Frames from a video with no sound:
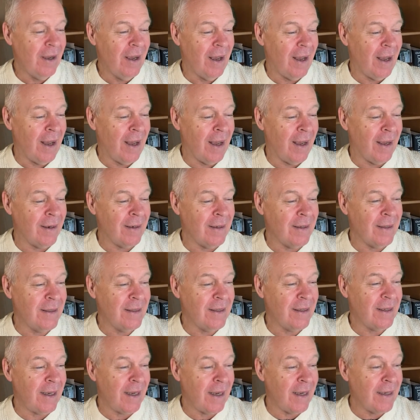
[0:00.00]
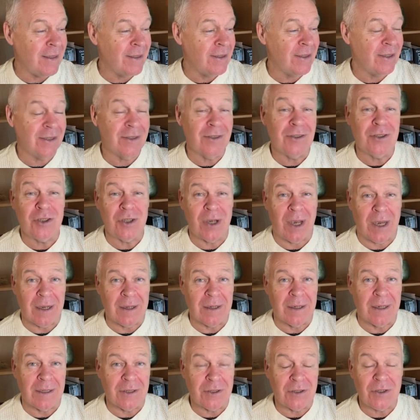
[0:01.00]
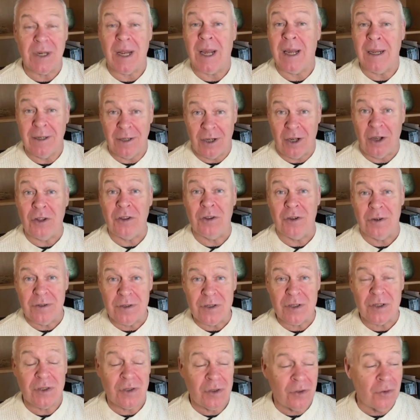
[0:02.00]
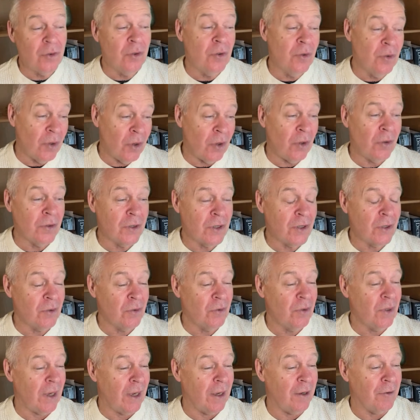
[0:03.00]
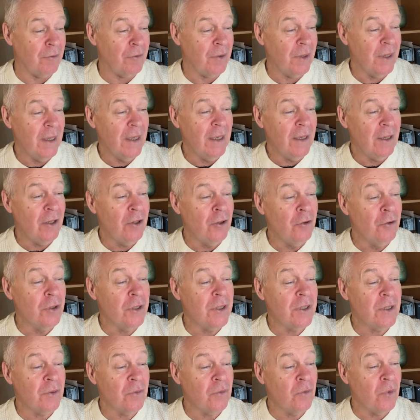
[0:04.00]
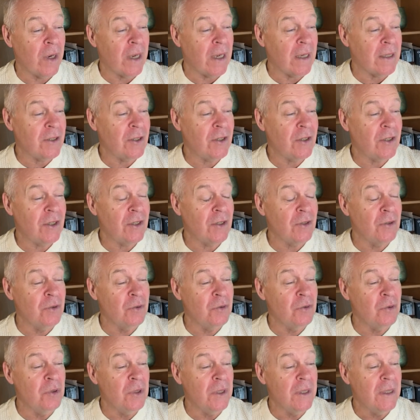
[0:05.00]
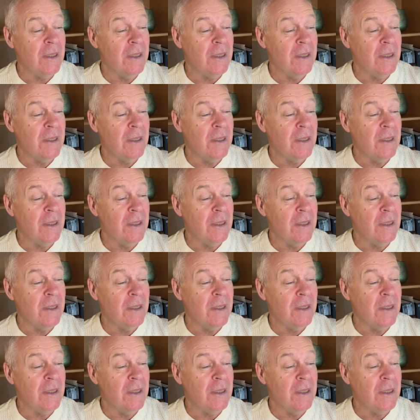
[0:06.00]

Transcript: and his checklist and others who also have looked at ways to